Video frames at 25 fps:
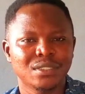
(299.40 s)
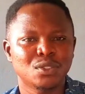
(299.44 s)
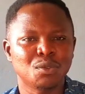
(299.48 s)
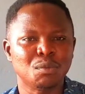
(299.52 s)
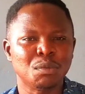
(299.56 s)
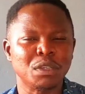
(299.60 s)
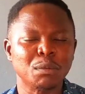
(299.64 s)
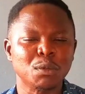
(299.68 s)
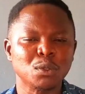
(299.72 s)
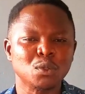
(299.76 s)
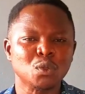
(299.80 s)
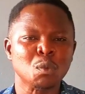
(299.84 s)
to
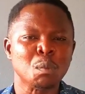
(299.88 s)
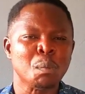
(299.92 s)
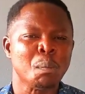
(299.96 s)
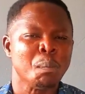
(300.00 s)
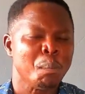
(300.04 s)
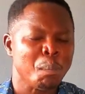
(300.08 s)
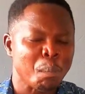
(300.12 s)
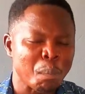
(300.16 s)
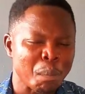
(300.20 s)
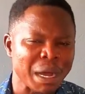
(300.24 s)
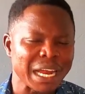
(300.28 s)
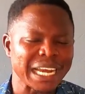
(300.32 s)
be able to
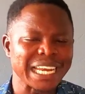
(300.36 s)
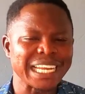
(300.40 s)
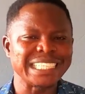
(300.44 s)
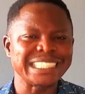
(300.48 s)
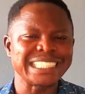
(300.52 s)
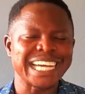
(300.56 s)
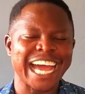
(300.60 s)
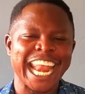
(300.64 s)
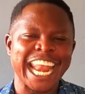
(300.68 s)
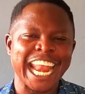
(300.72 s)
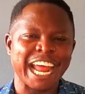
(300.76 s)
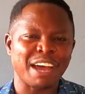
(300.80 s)

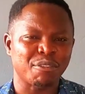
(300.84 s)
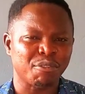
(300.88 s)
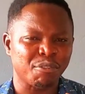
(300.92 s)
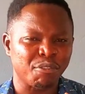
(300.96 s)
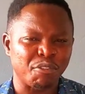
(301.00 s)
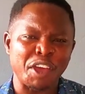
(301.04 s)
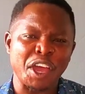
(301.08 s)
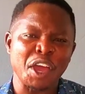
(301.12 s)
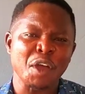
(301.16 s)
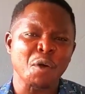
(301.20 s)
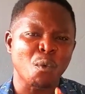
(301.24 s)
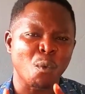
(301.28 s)
manage an
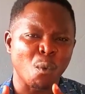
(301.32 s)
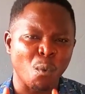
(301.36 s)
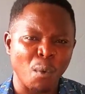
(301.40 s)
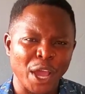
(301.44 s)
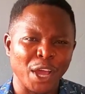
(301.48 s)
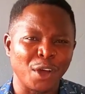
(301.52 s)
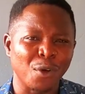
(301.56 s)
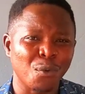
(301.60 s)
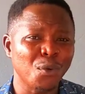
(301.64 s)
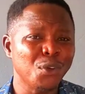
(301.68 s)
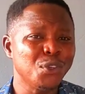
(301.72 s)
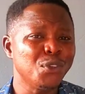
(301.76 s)
affair
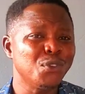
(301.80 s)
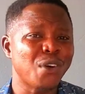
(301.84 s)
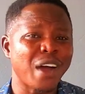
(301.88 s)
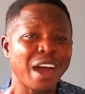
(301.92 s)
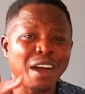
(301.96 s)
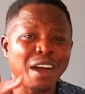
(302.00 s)
well when you